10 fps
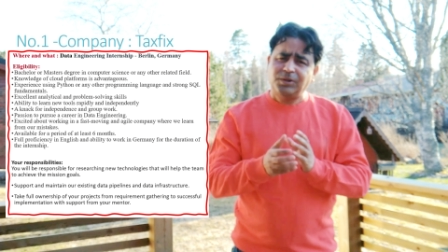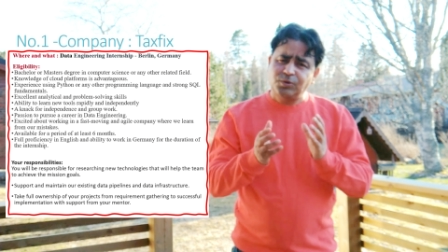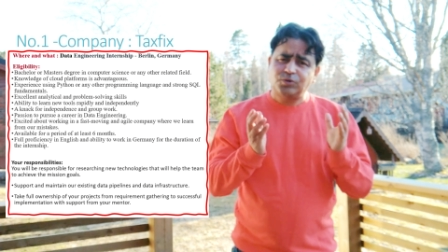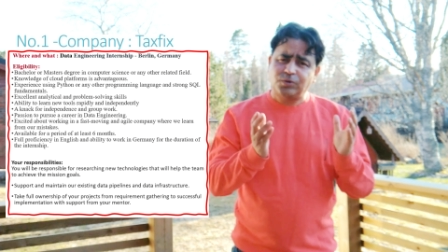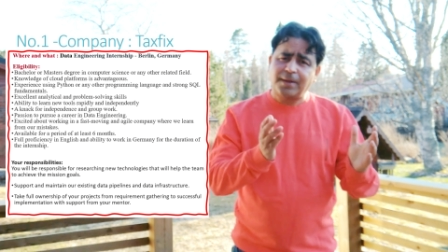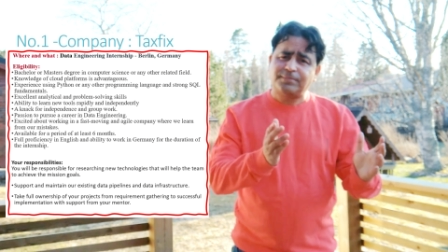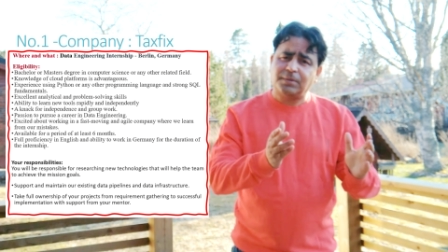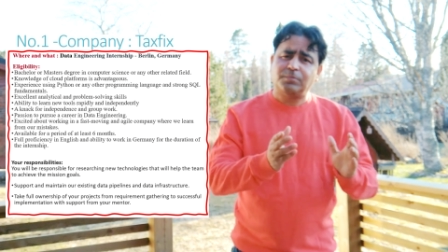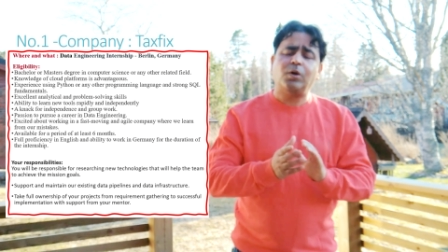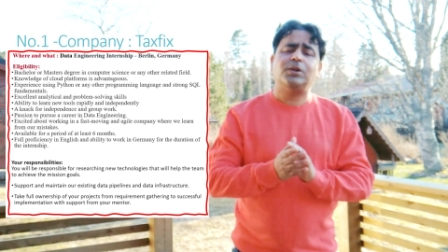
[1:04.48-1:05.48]
but you should have
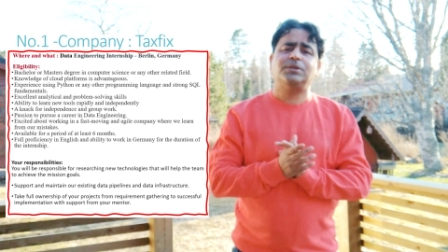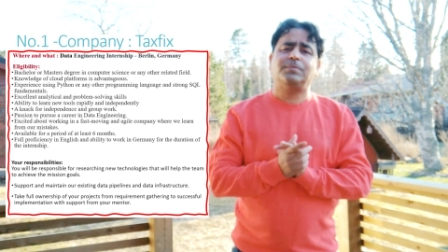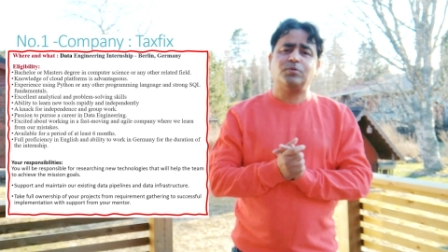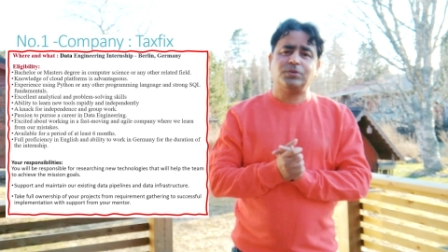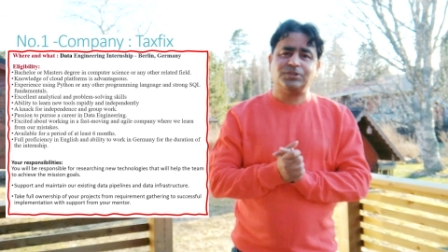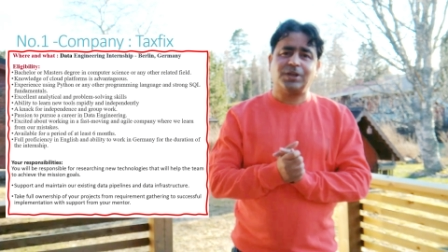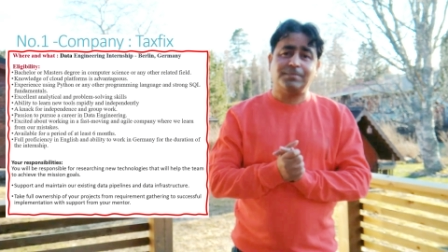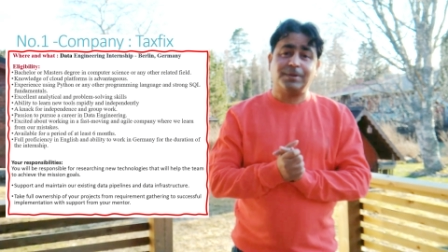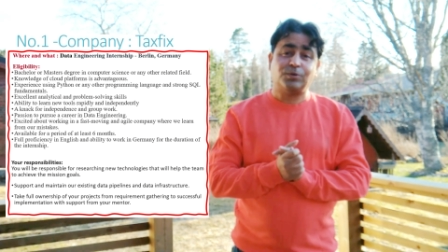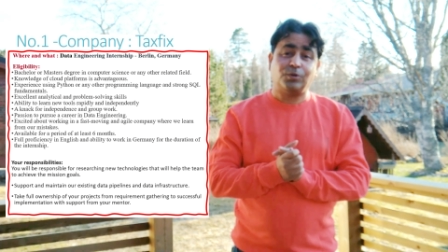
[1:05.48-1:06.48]
some knowledge about the
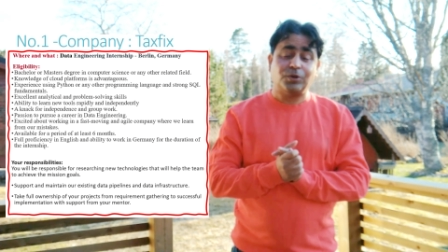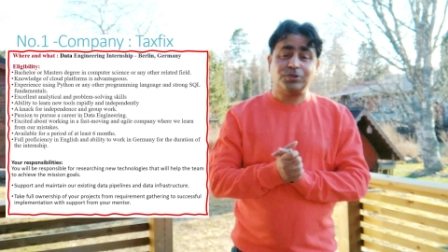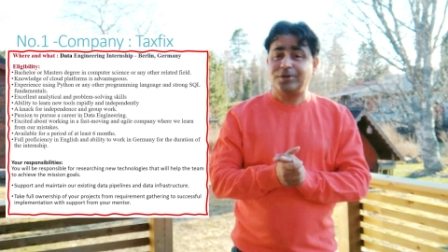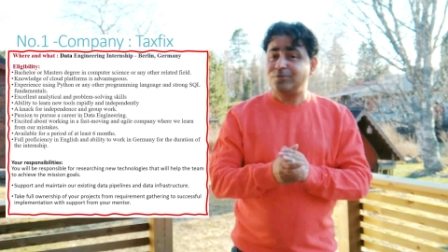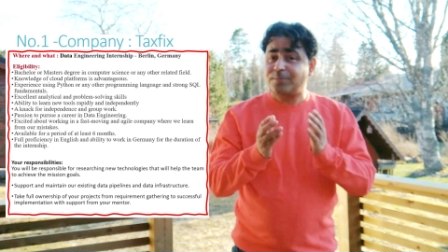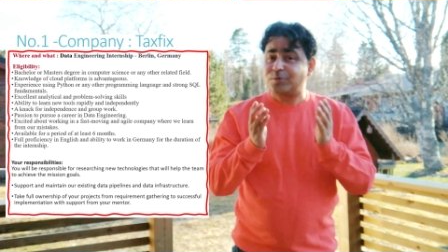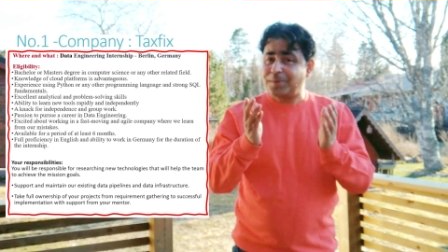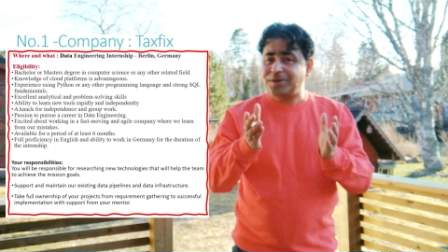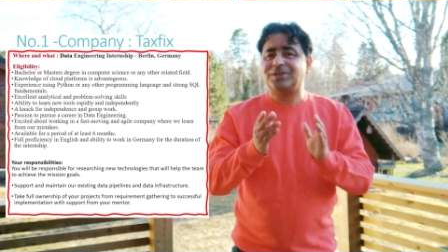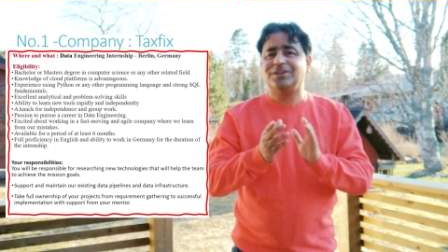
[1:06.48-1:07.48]
agile methodology. You have to
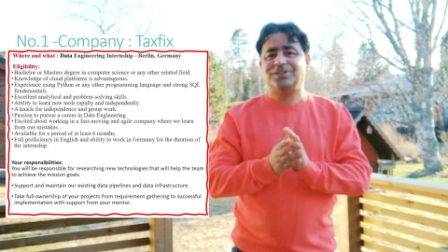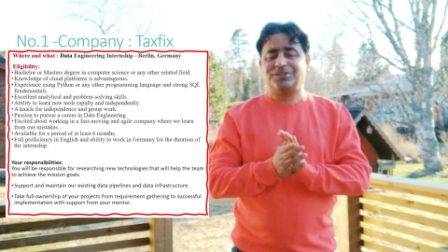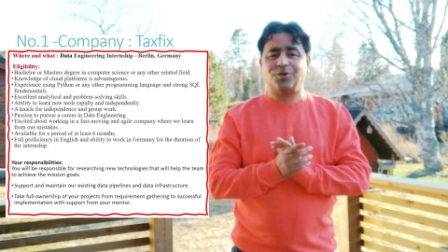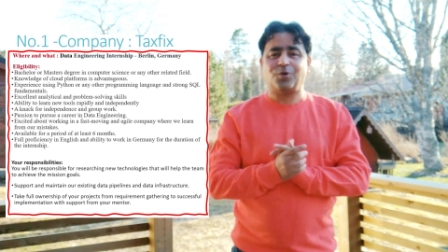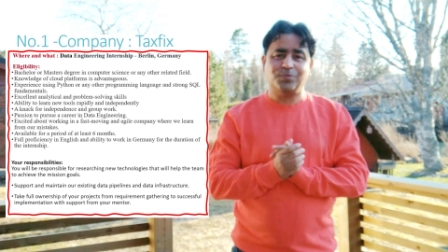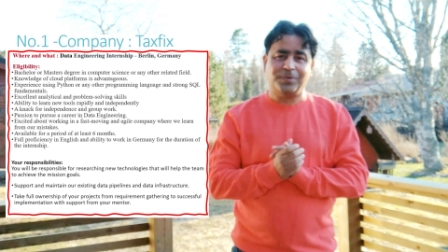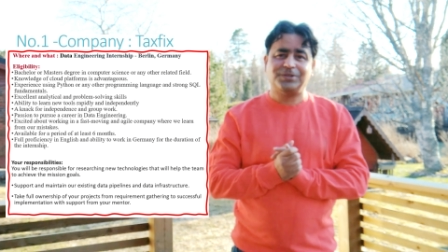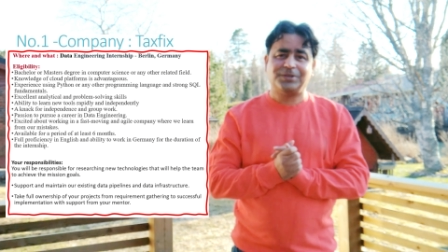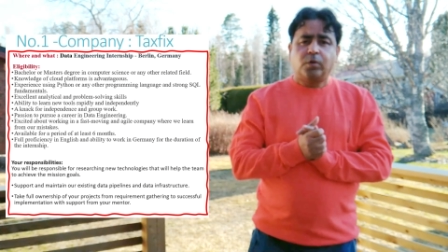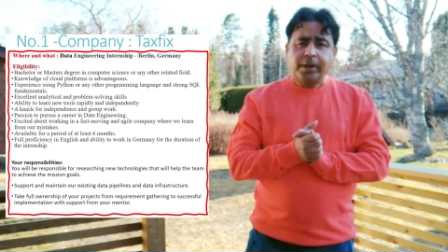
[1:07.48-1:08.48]
mention in this
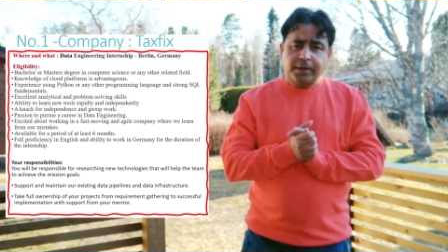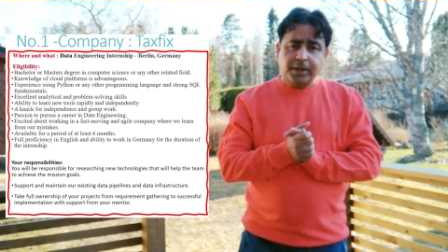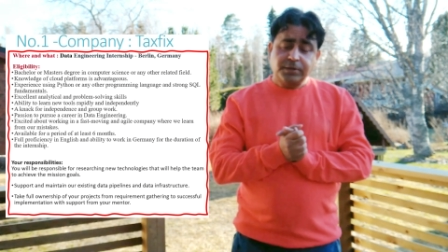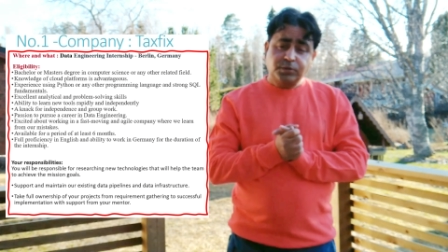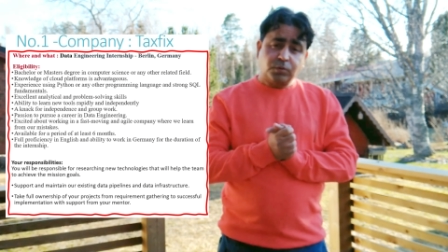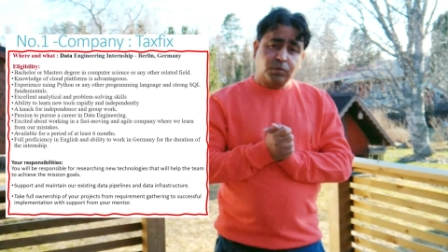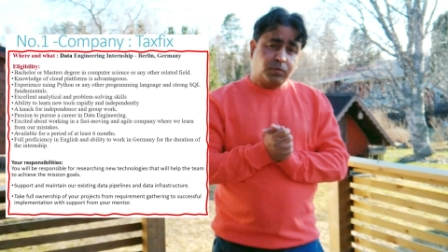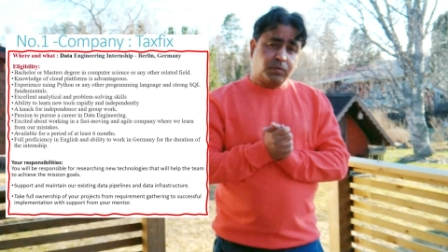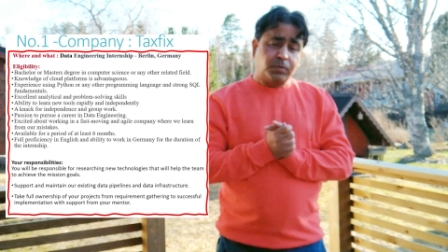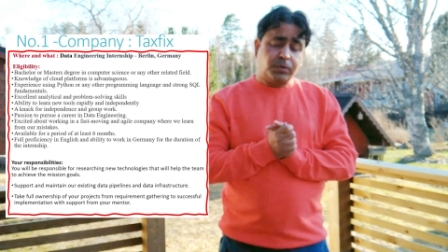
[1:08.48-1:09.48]
document. Okay, and
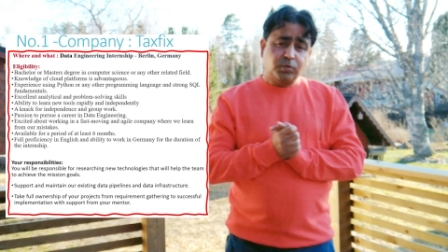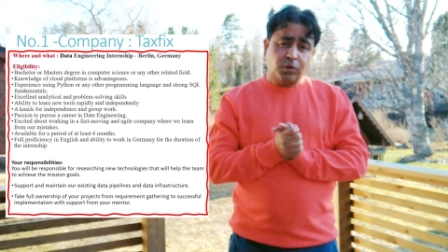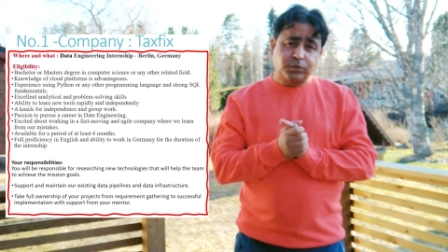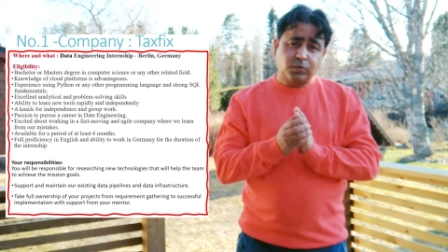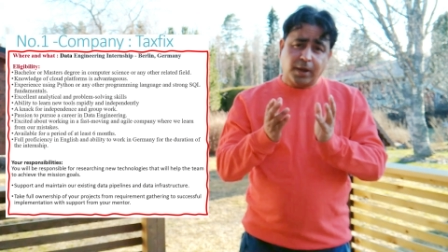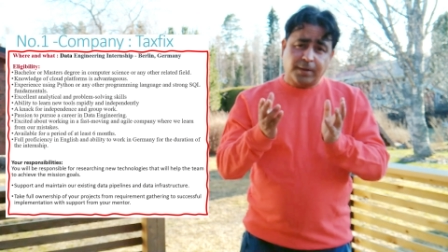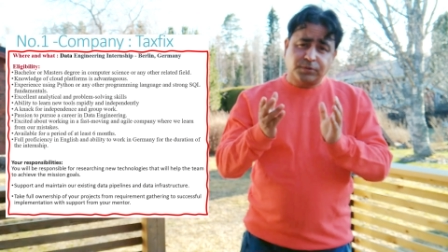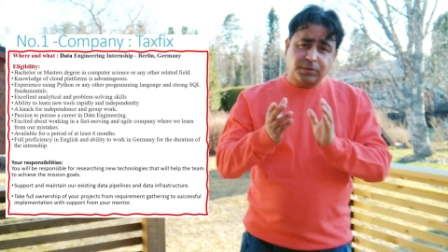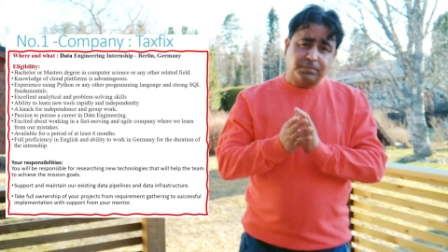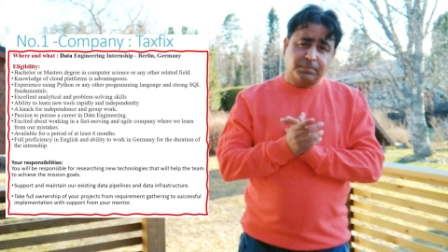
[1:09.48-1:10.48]
so you also
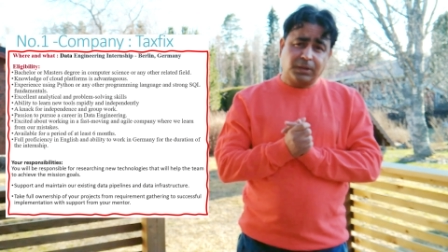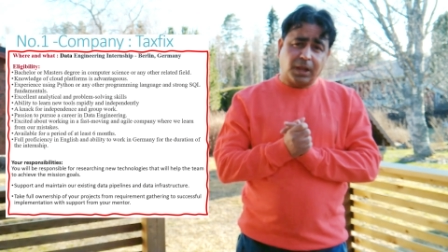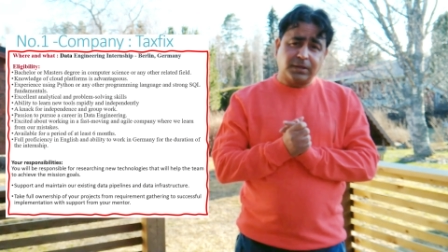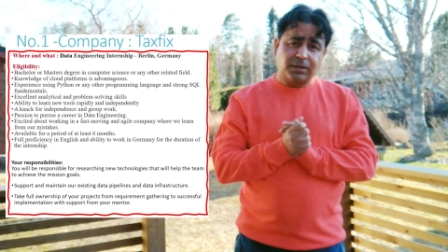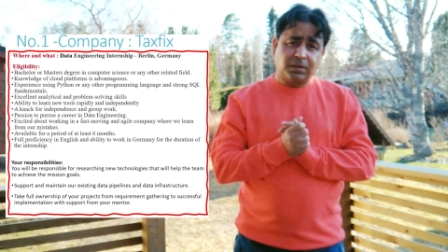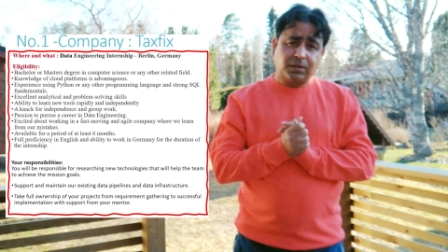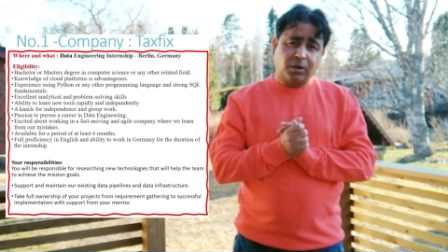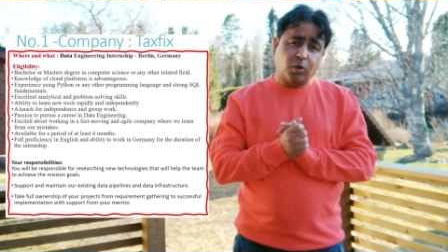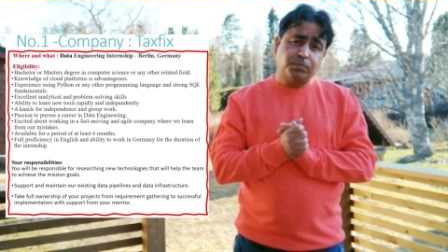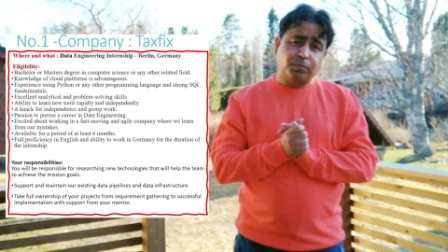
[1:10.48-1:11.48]
have some like
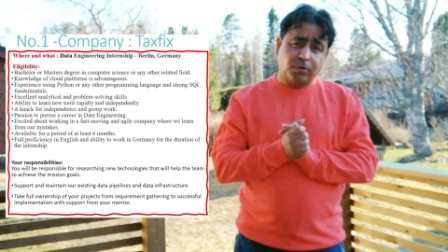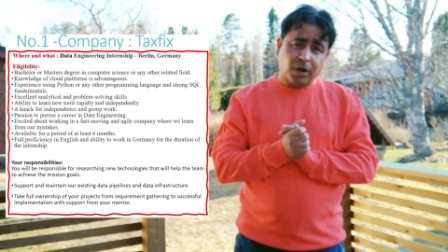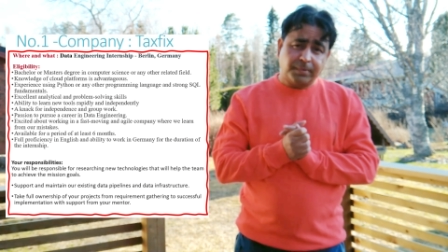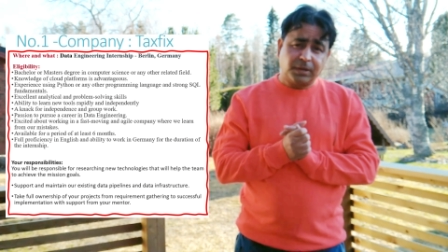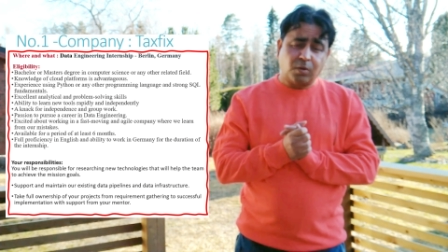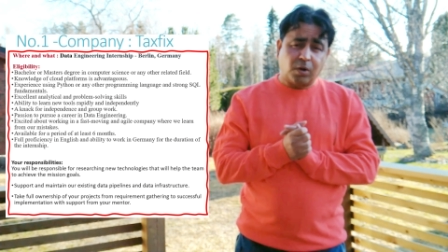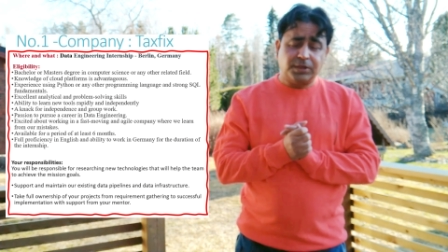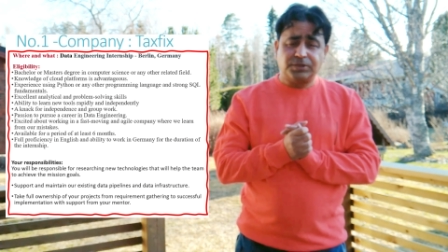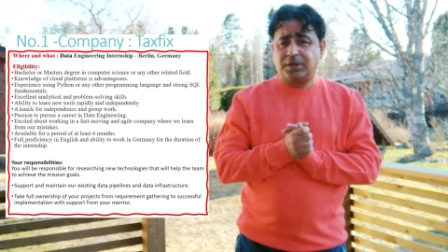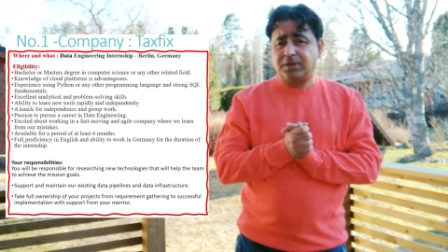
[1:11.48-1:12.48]
cloud programming
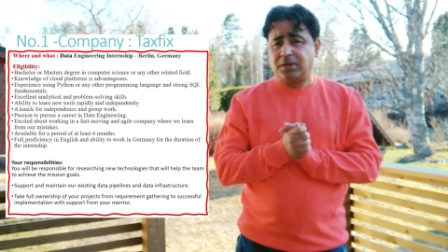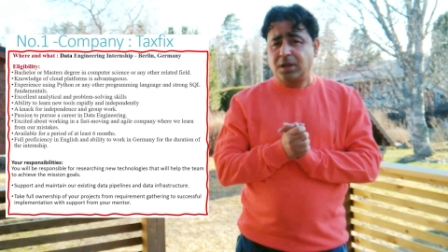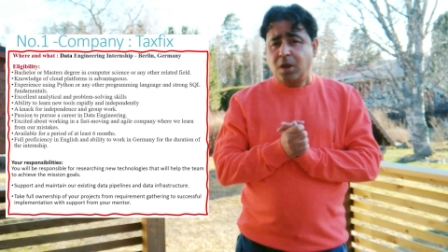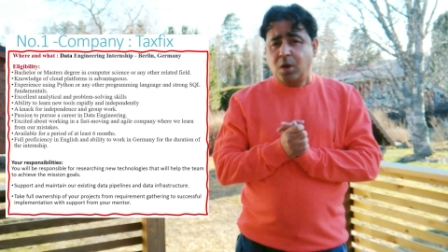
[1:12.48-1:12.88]
knowledge, and